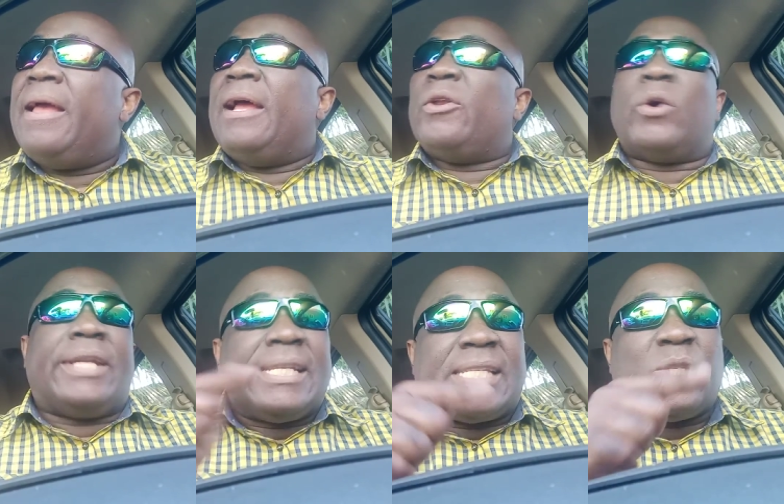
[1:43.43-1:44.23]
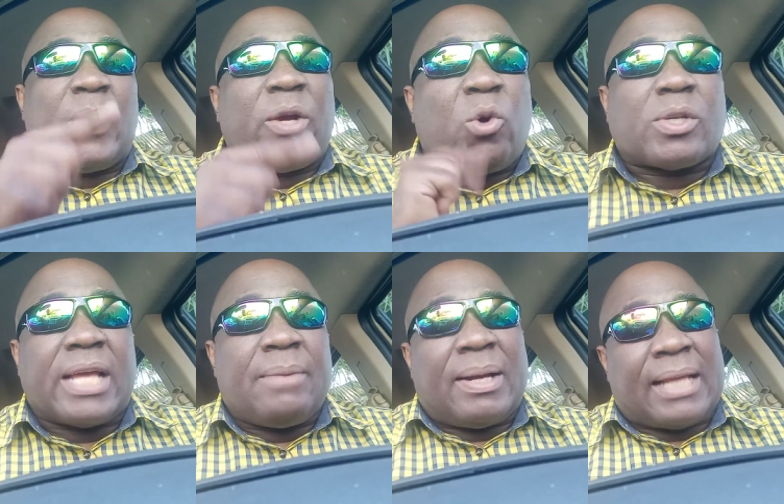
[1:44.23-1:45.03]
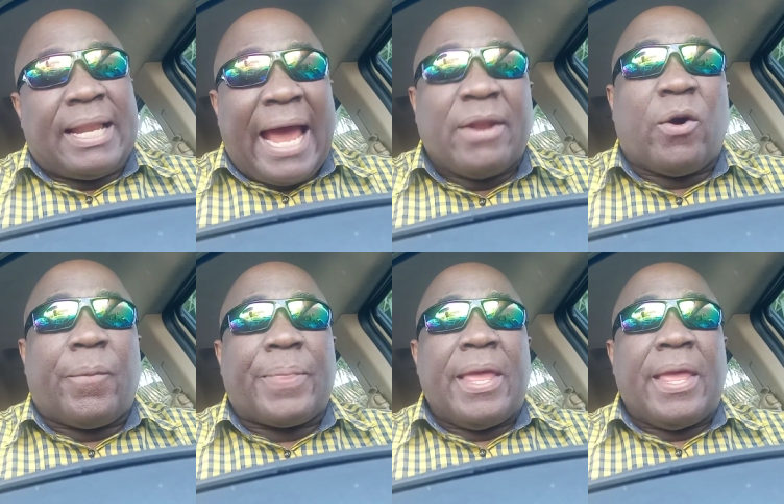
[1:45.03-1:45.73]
Now, this is where the cooks of the matter lie now.